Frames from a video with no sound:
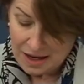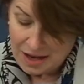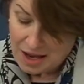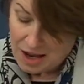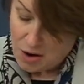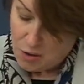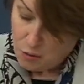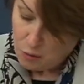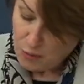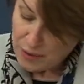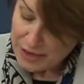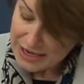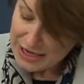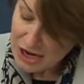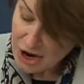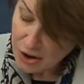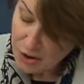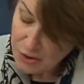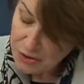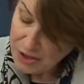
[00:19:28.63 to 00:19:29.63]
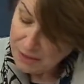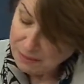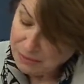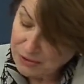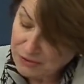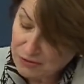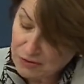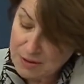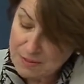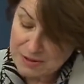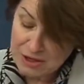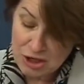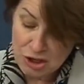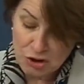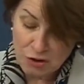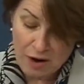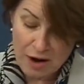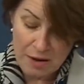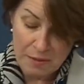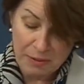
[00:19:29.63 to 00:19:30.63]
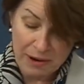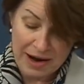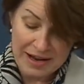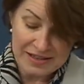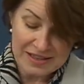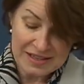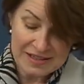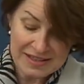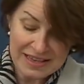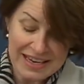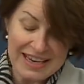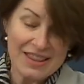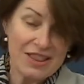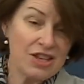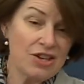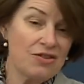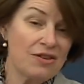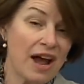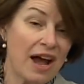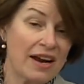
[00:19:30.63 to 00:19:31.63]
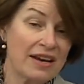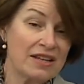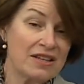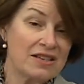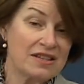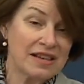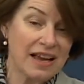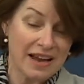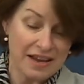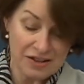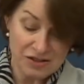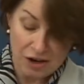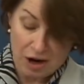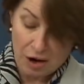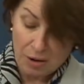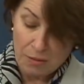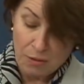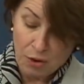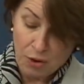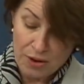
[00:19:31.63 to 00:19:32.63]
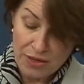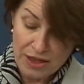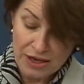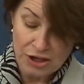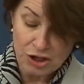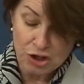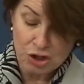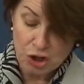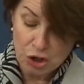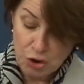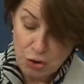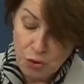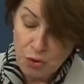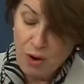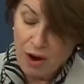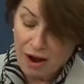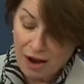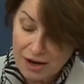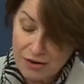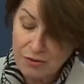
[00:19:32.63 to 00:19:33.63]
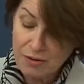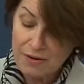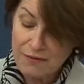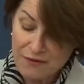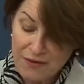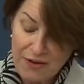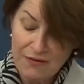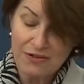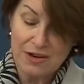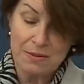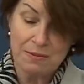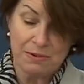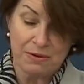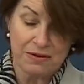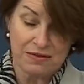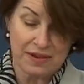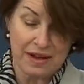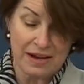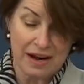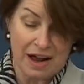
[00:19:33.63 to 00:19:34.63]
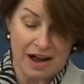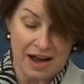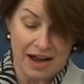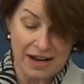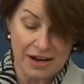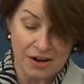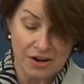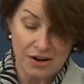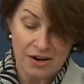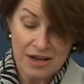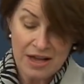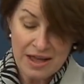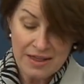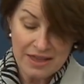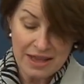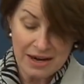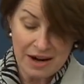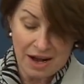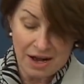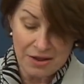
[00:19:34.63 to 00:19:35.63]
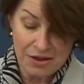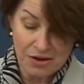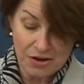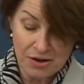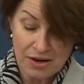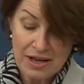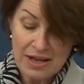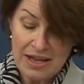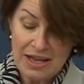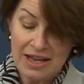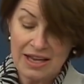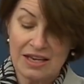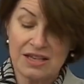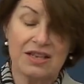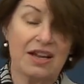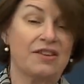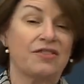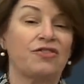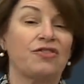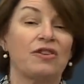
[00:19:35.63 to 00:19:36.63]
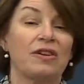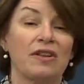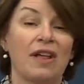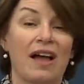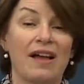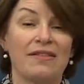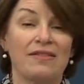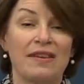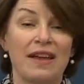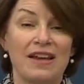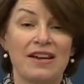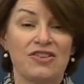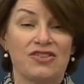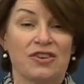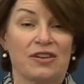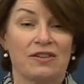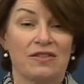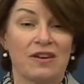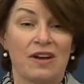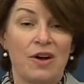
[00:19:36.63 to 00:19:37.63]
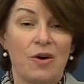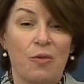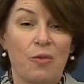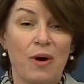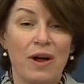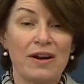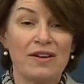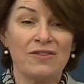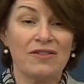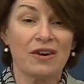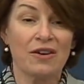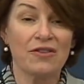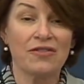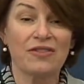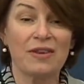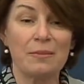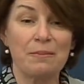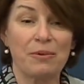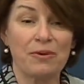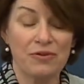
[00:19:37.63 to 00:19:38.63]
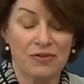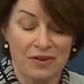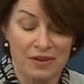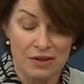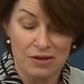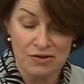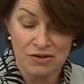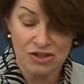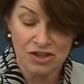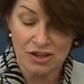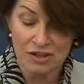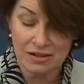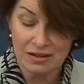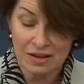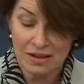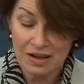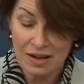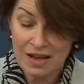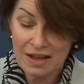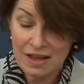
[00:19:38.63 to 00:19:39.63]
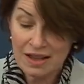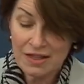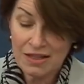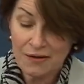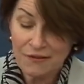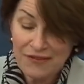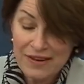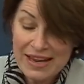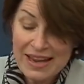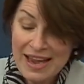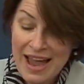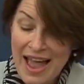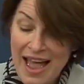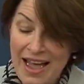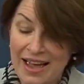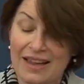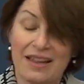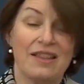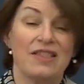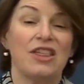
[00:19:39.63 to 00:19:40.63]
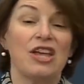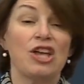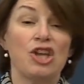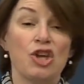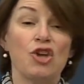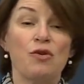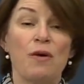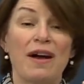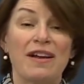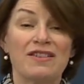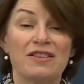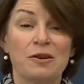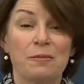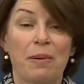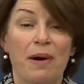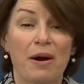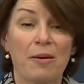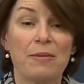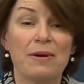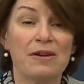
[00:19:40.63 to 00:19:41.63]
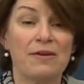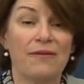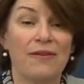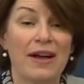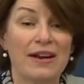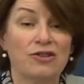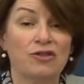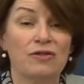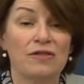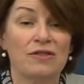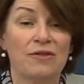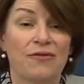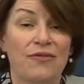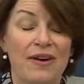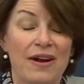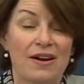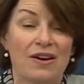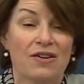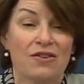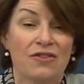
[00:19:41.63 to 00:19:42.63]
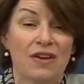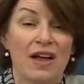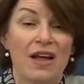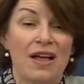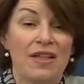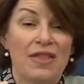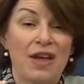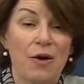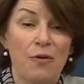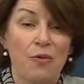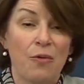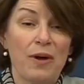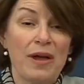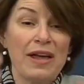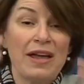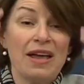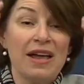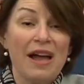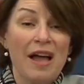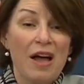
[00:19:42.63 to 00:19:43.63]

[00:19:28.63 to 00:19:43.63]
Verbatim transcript: We know that prescription drug prices in the United States are more than 250% higher than other industrialized nations. What is our simple solution? The VA, the U.S. Department of Veterans Affairs, that we